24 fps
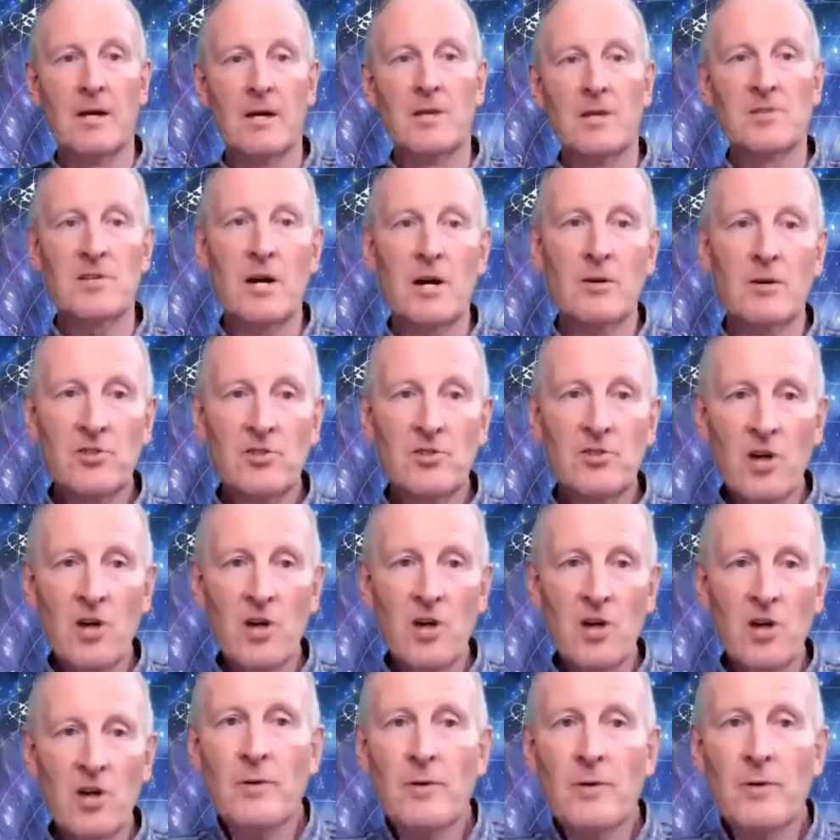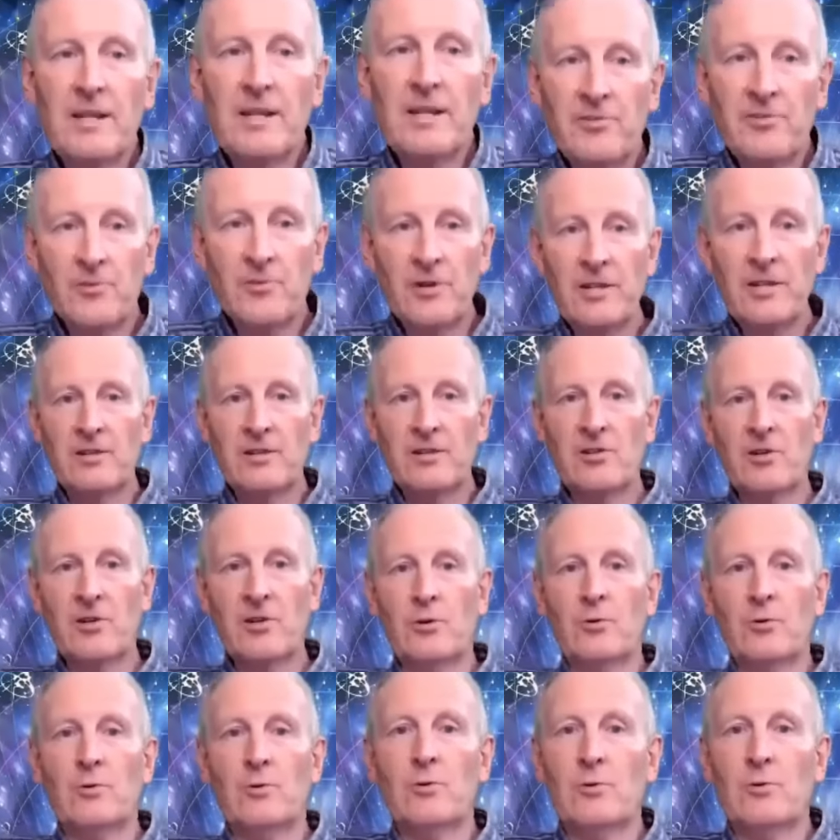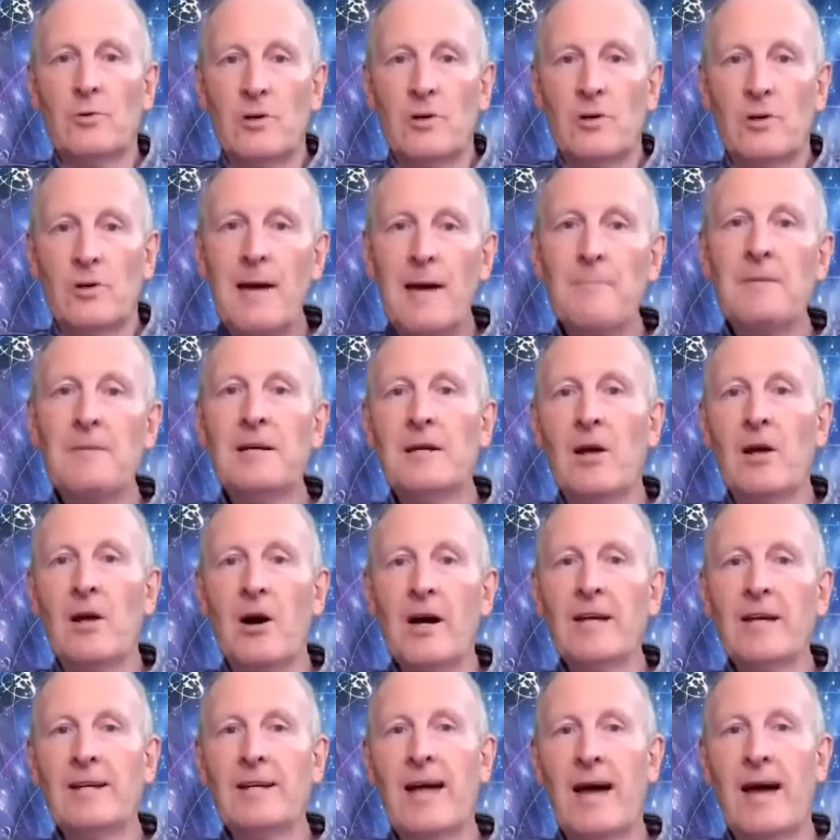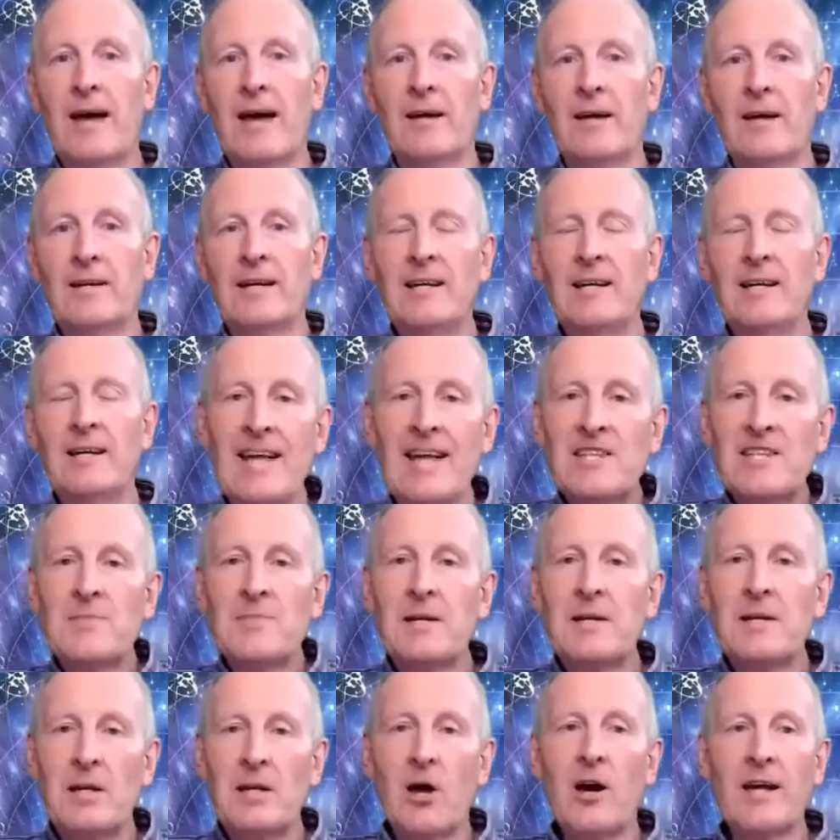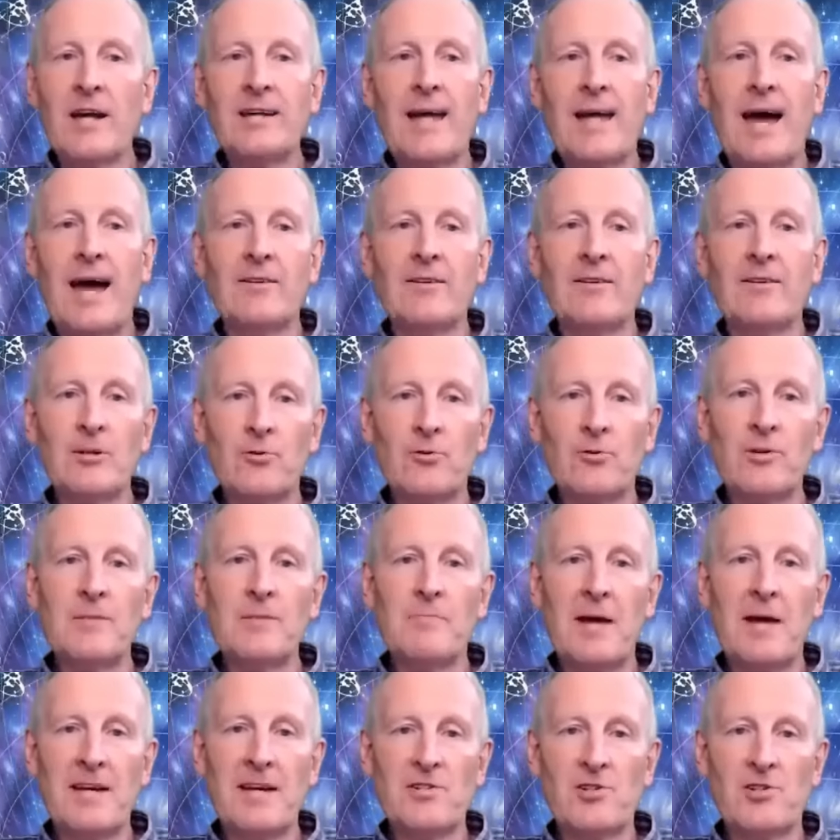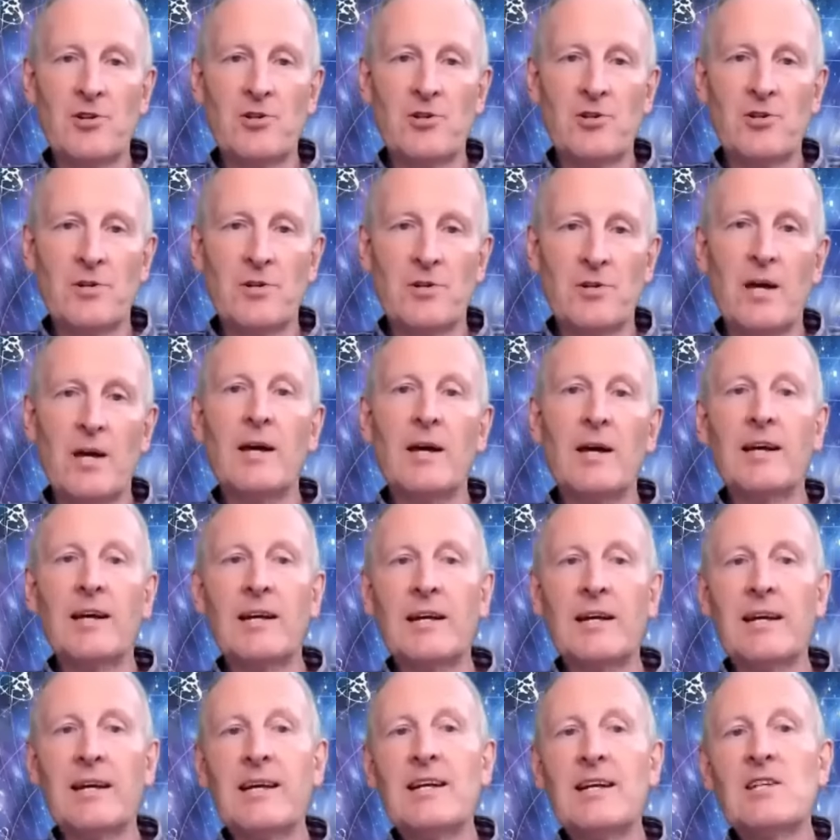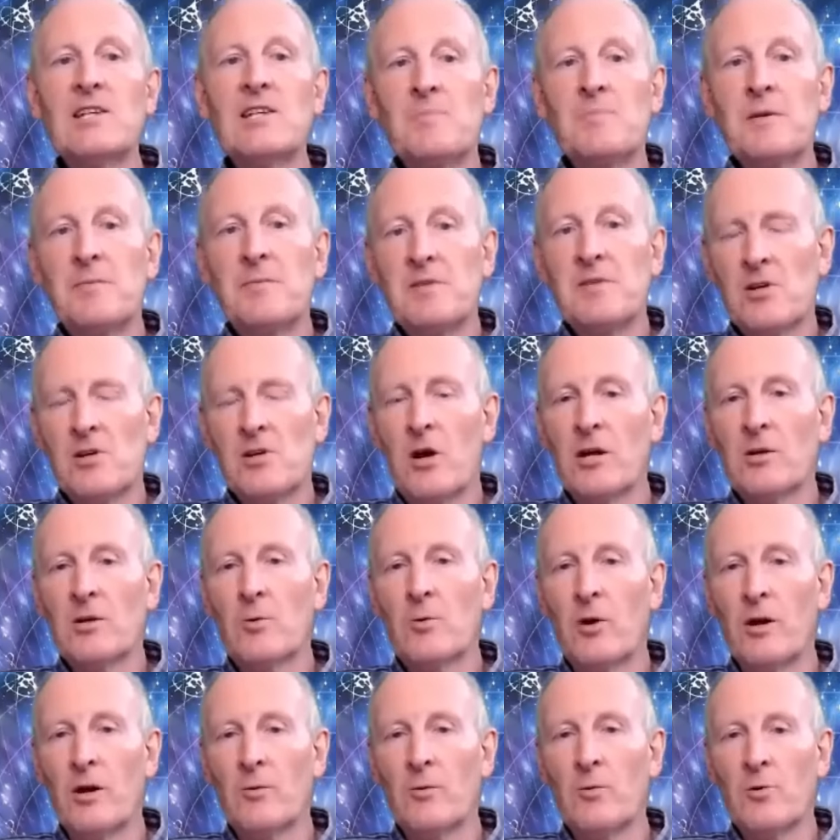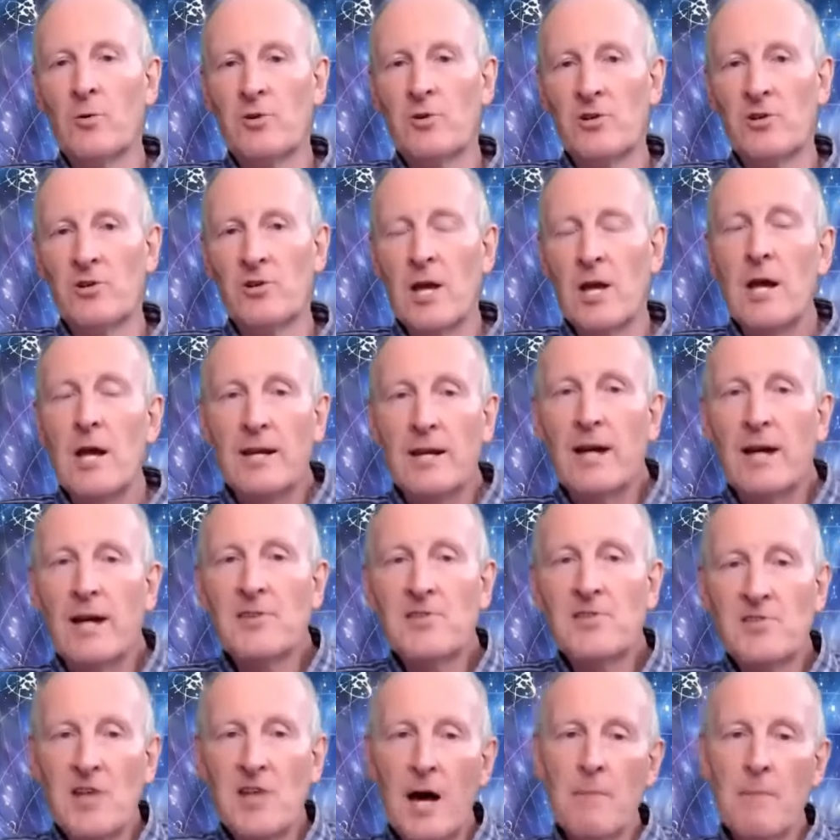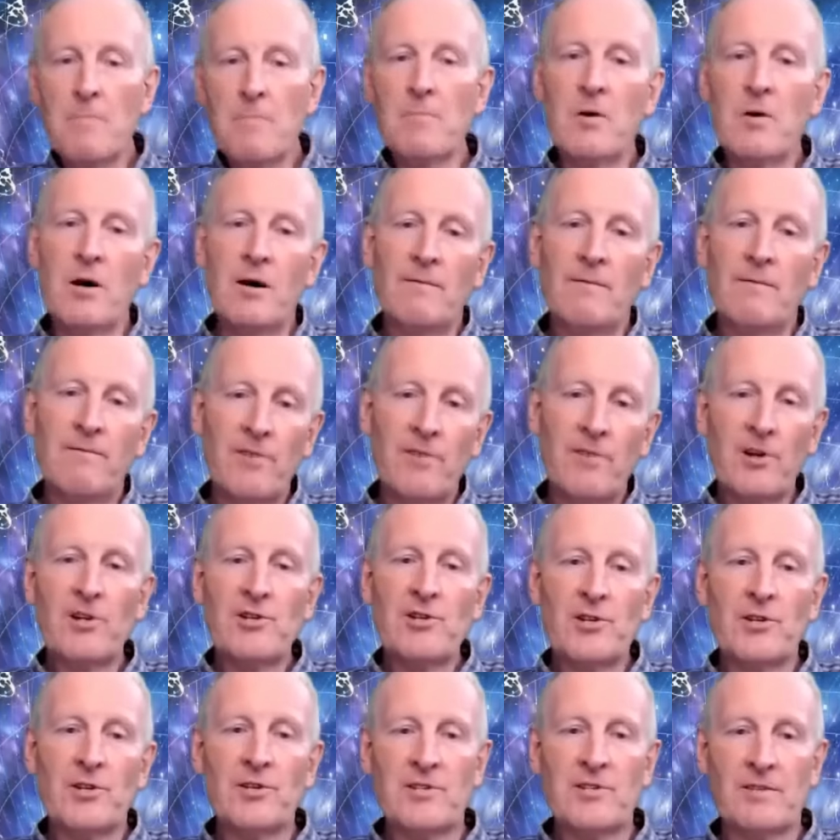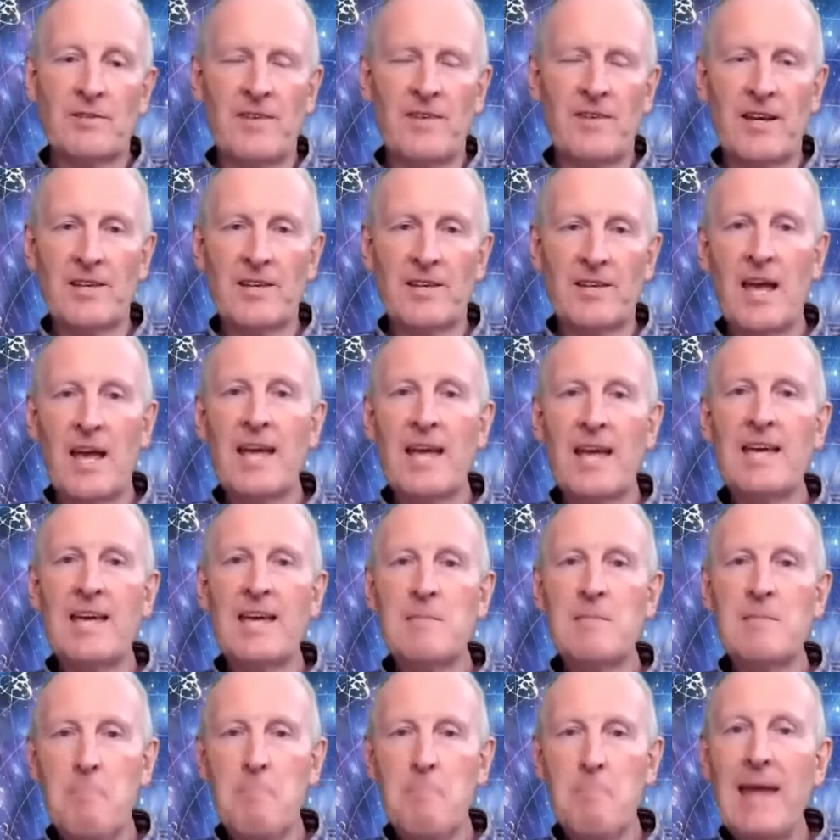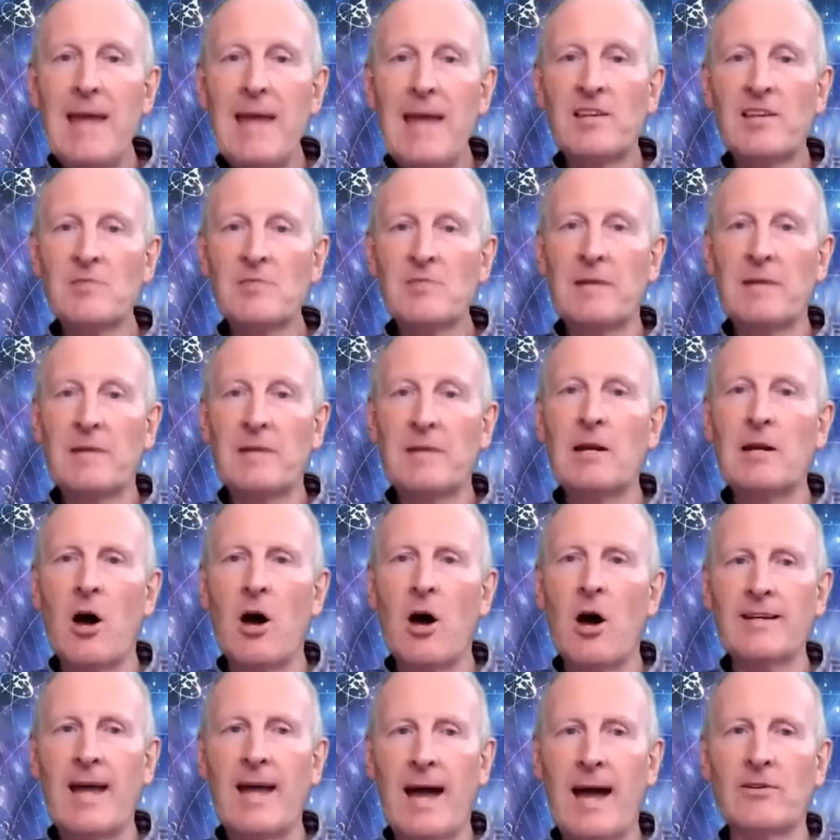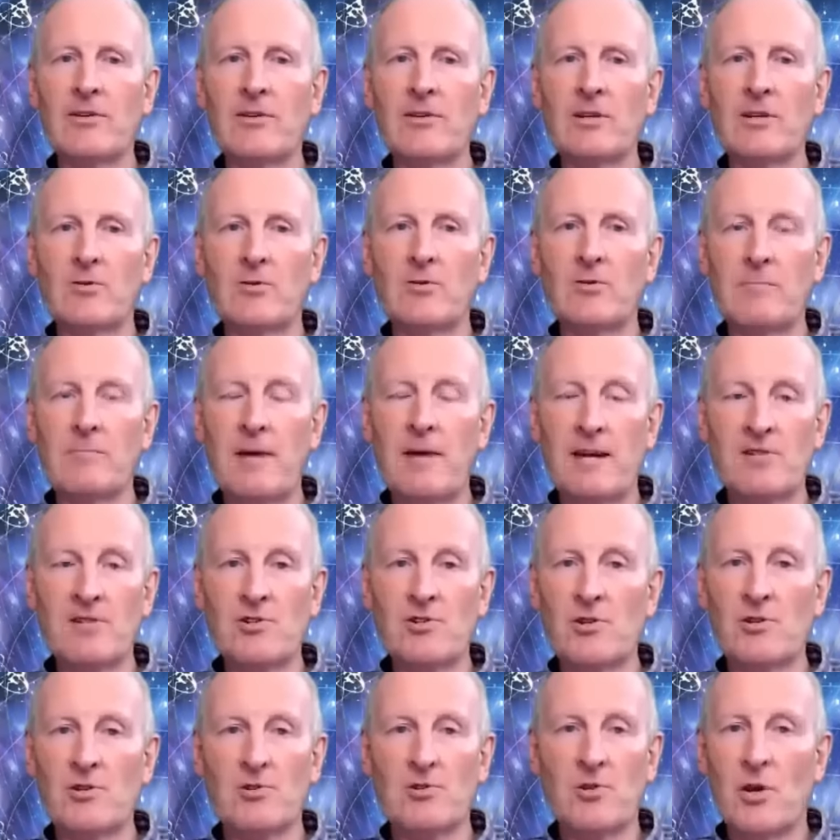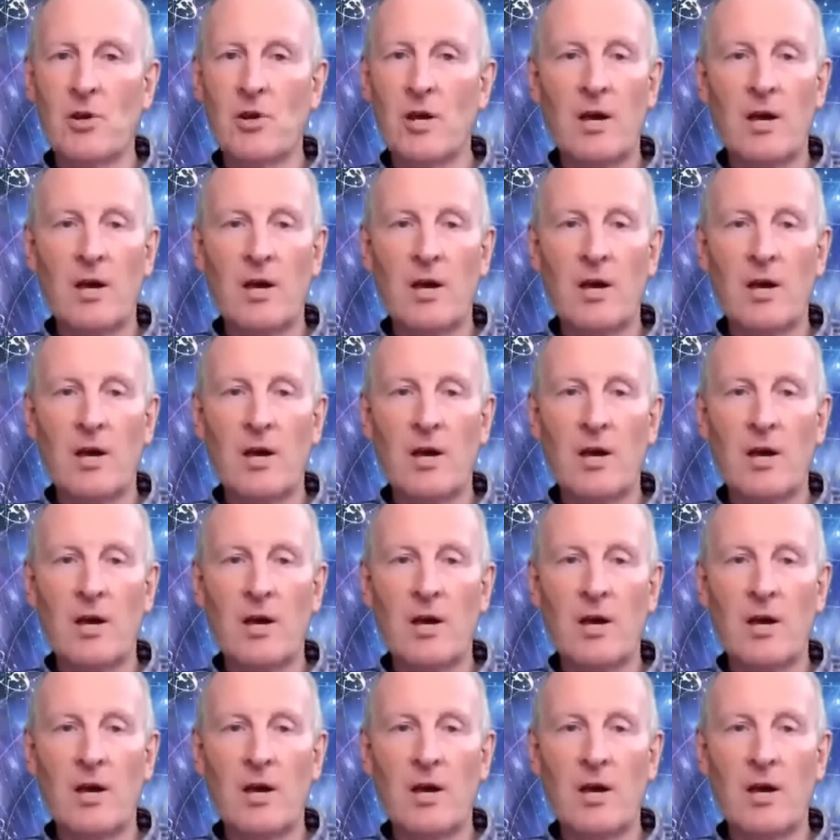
So Psalm 23, 2, let me lie down. He lets me lie down in green pastures. He leads me beside quiet waters. Now, some versions of this say he makes me lie down in green pastures.